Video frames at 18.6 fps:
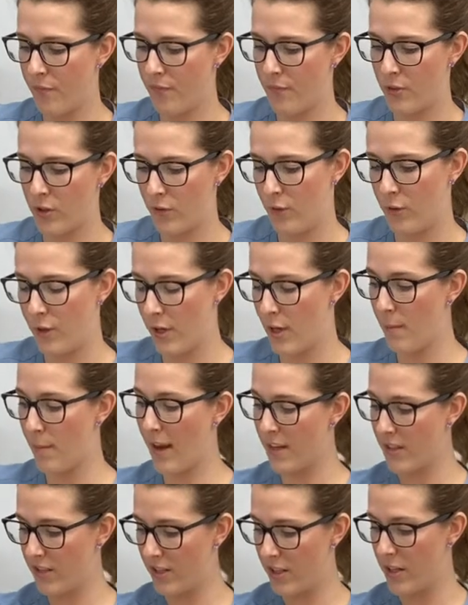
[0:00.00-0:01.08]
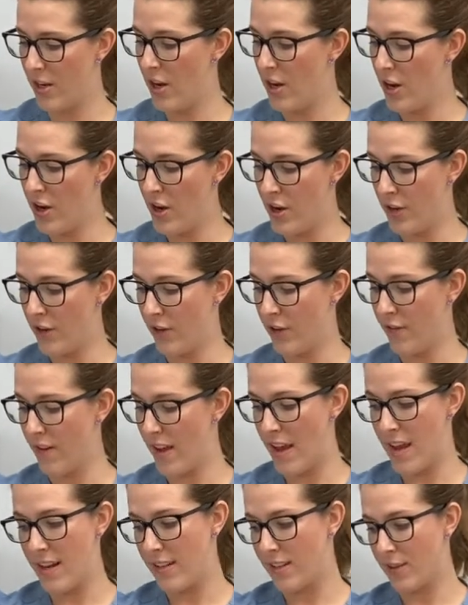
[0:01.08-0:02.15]
So if you can imagine your
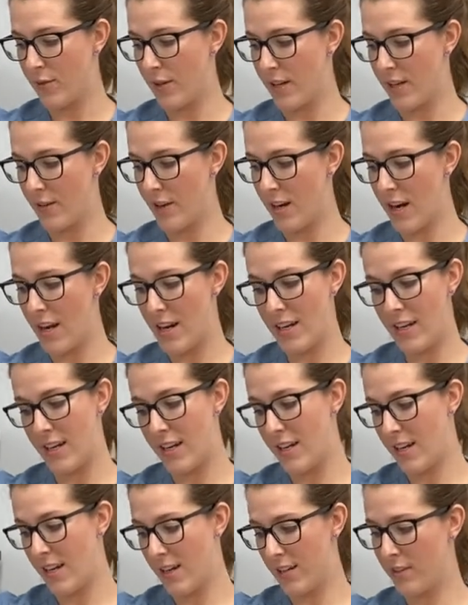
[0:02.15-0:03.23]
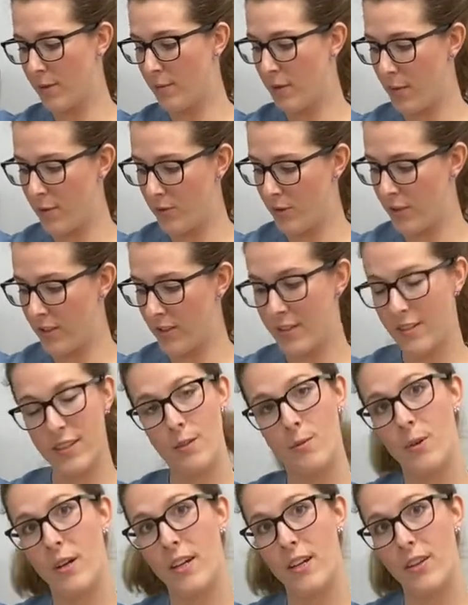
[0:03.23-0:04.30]
veins running right here, sometimes you can see
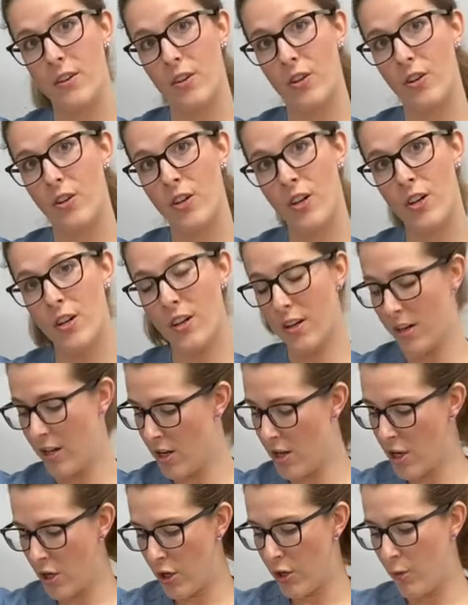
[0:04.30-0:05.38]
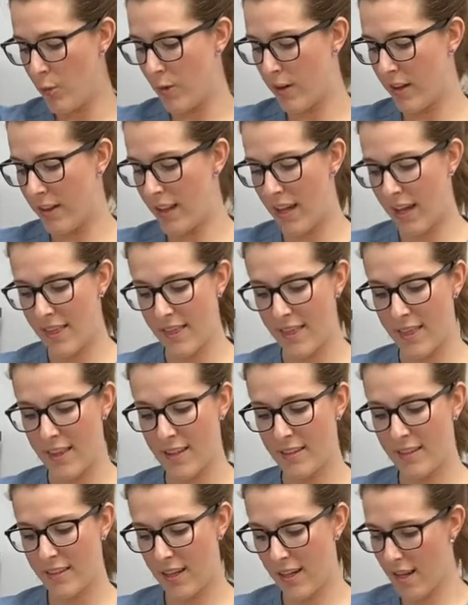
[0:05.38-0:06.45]
one in your crook. You want to line
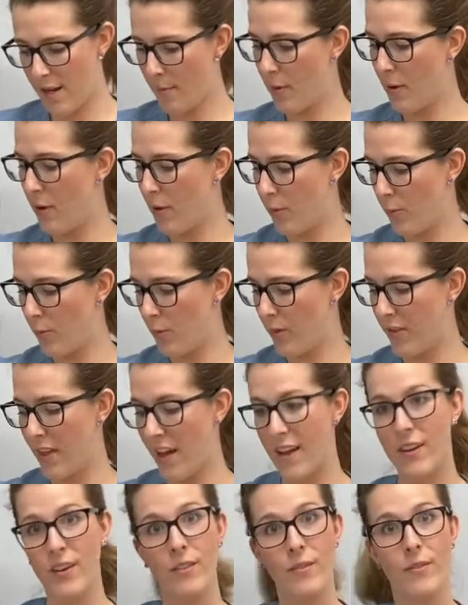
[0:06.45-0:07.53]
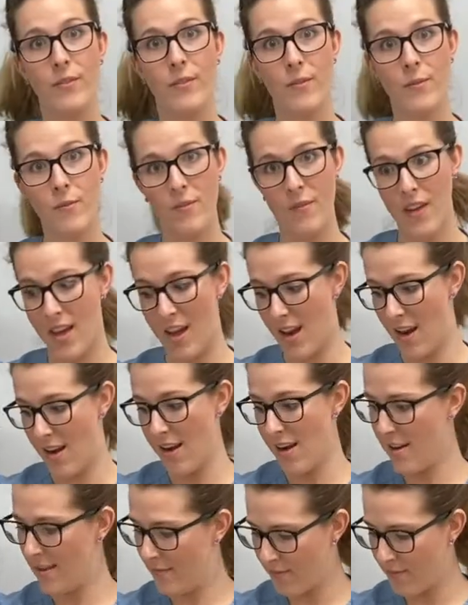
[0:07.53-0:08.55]
this up with that vein.